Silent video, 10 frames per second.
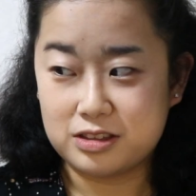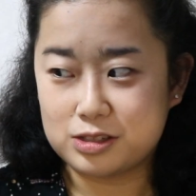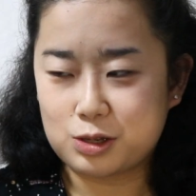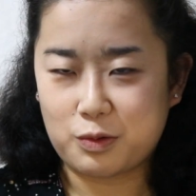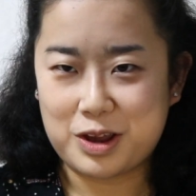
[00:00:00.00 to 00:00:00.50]
this
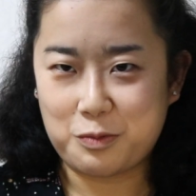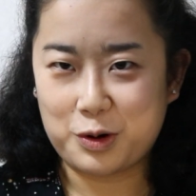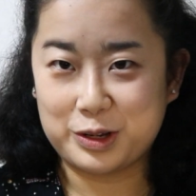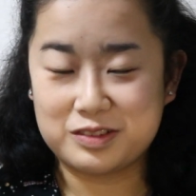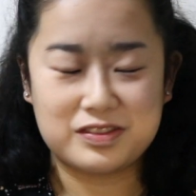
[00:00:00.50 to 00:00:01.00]
great
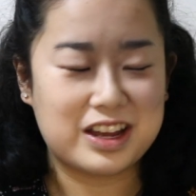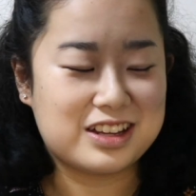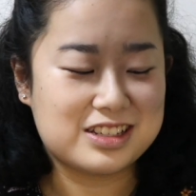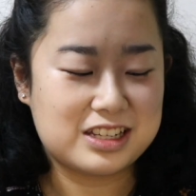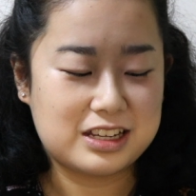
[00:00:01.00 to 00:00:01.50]
world
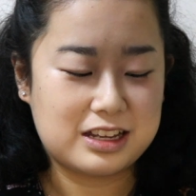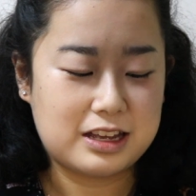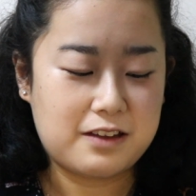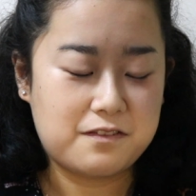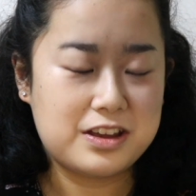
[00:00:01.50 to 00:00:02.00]
event,
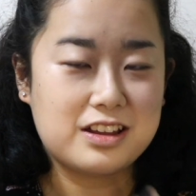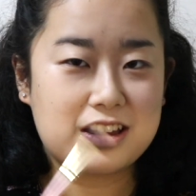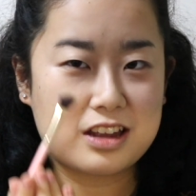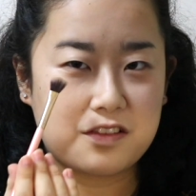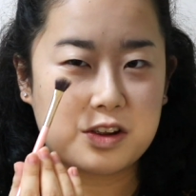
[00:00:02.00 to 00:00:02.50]
I feel
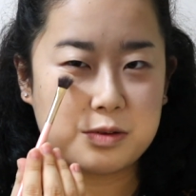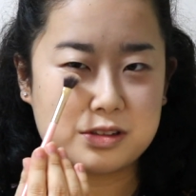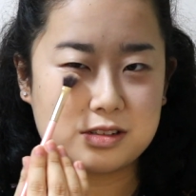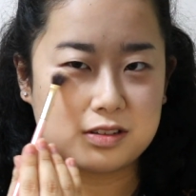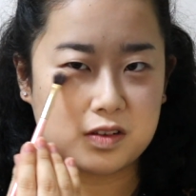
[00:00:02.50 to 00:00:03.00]
like everyone
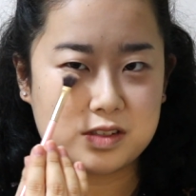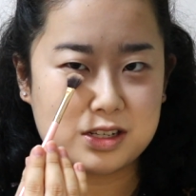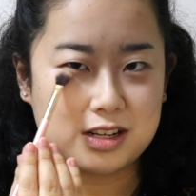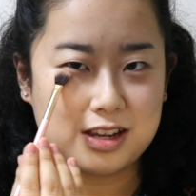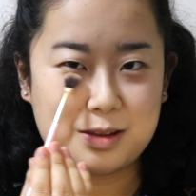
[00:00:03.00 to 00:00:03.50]
deserves
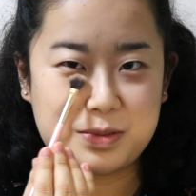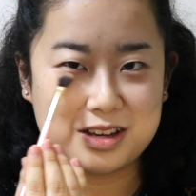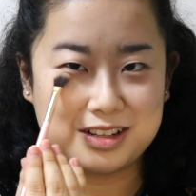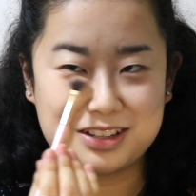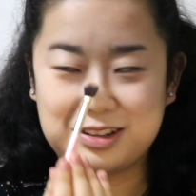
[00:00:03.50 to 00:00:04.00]
to be
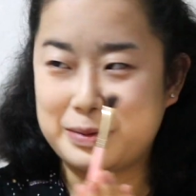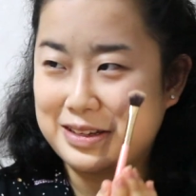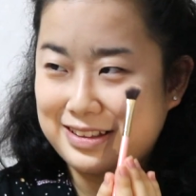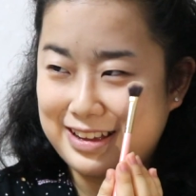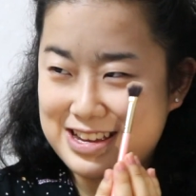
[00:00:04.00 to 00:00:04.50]
a little being
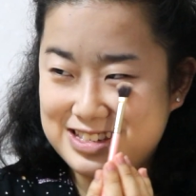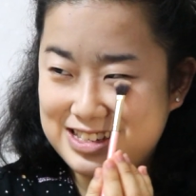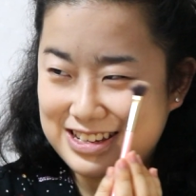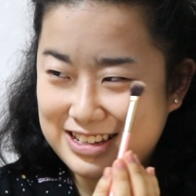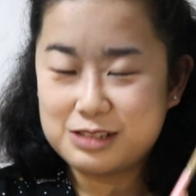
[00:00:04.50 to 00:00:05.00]

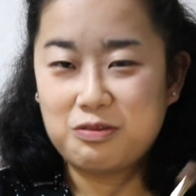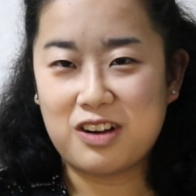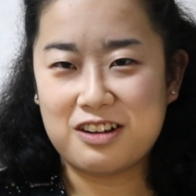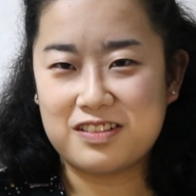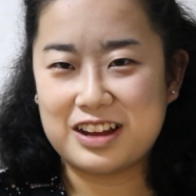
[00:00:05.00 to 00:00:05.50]
lazy. It's
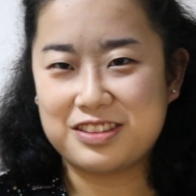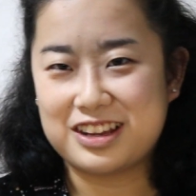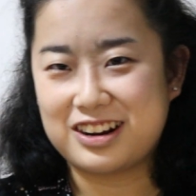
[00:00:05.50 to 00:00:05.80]
rough out there,